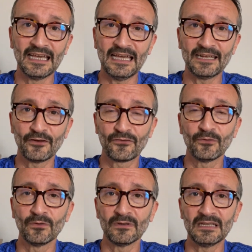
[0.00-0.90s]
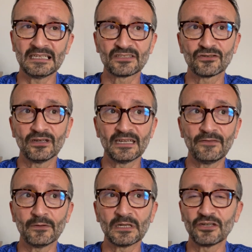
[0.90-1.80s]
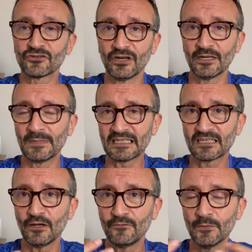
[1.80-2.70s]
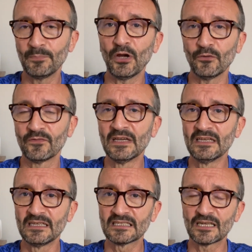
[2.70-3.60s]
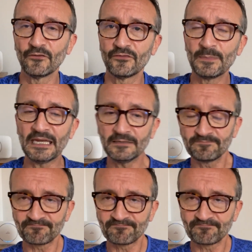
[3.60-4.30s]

And I thought, let's try, if I'm going to try them, let's go for both. So for me,